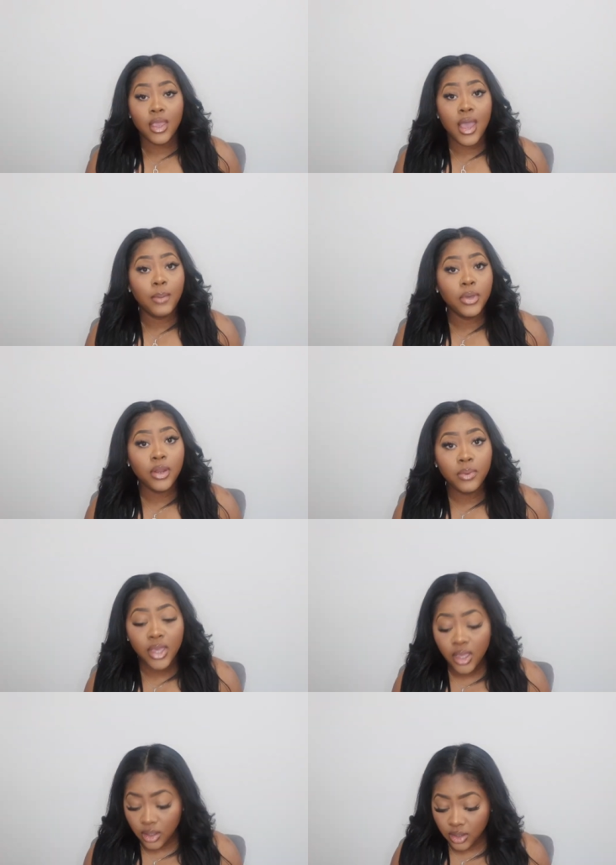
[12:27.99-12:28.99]
I'm going to
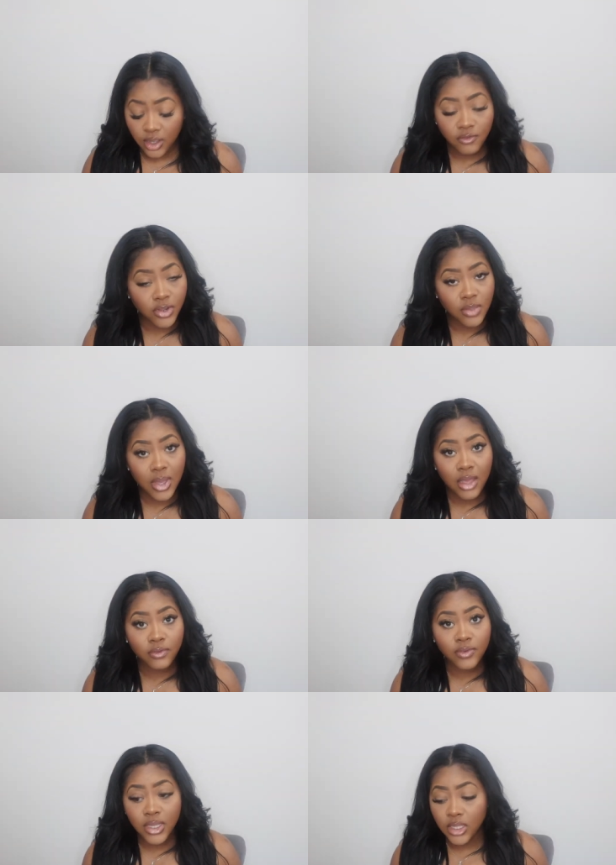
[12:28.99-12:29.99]
be looking for some
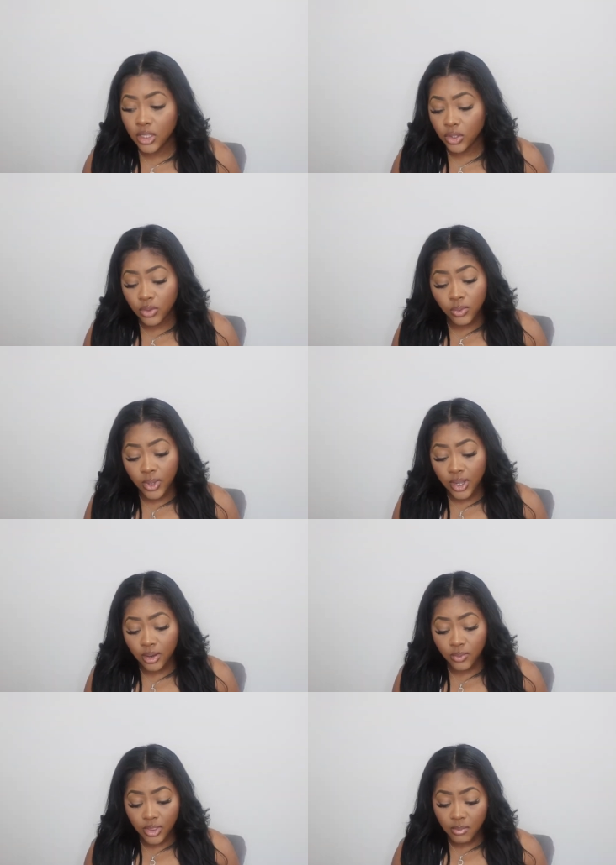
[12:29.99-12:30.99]
outfits to
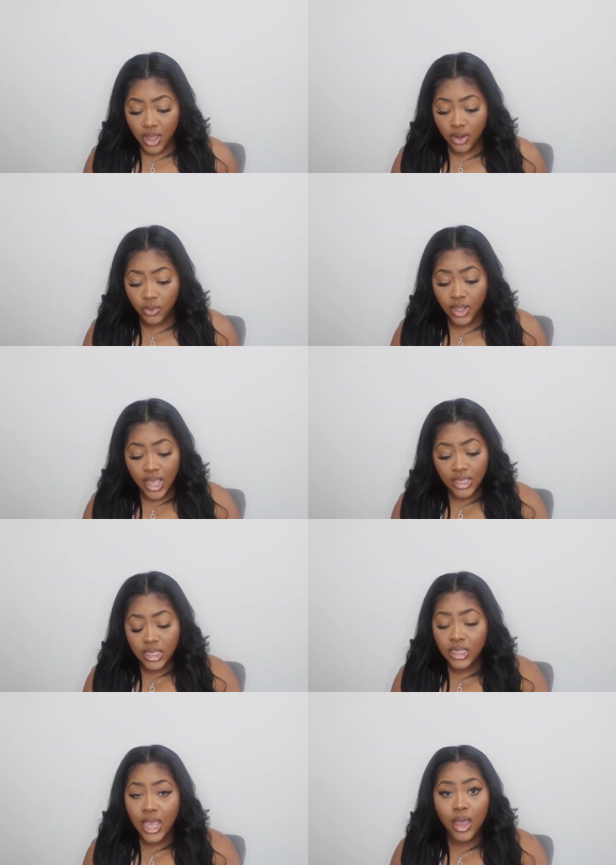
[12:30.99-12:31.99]
wear with my new
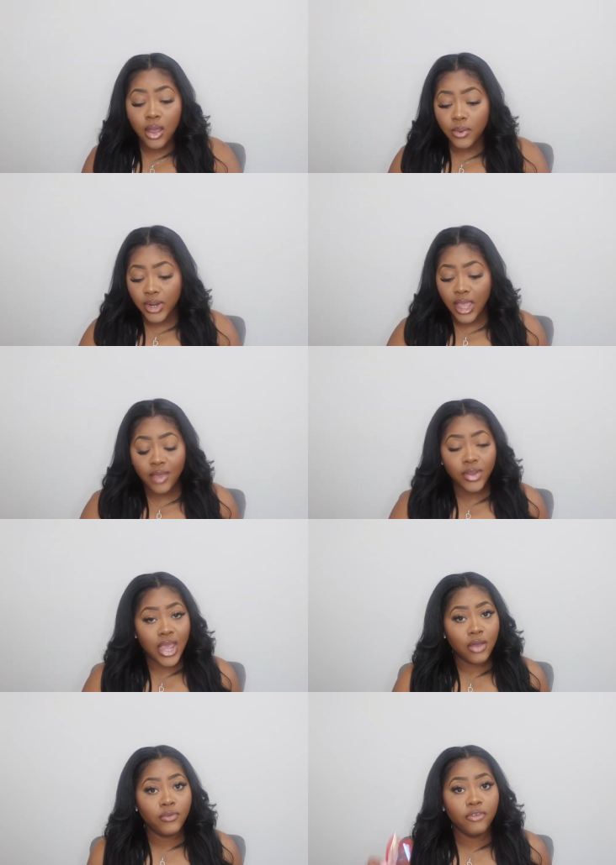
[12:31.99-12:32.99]
glasses. I already have an
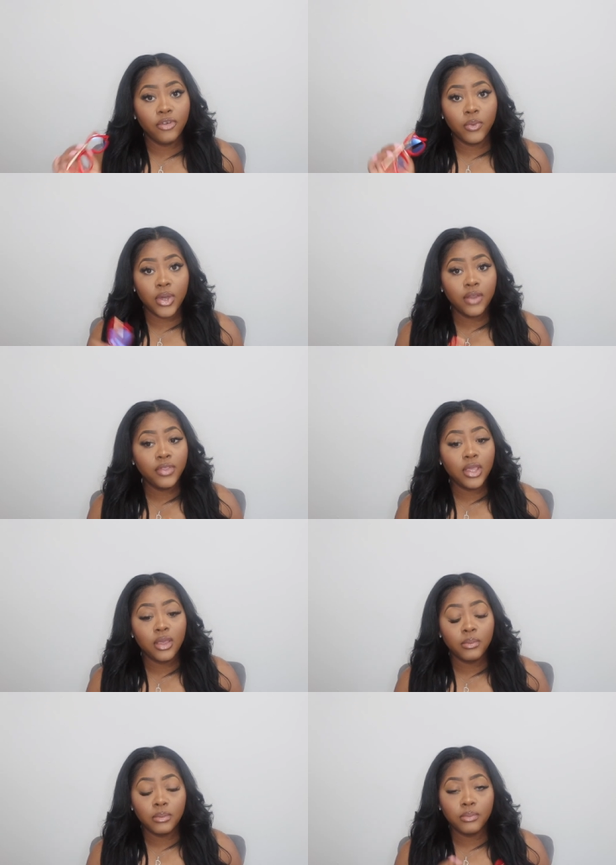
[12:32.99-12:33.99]
outfit for one of
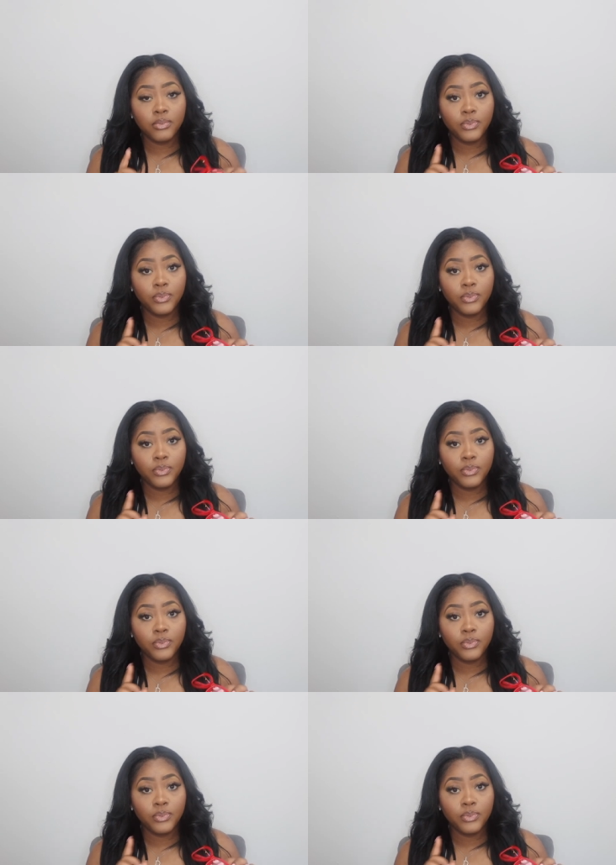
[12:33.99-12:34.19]
them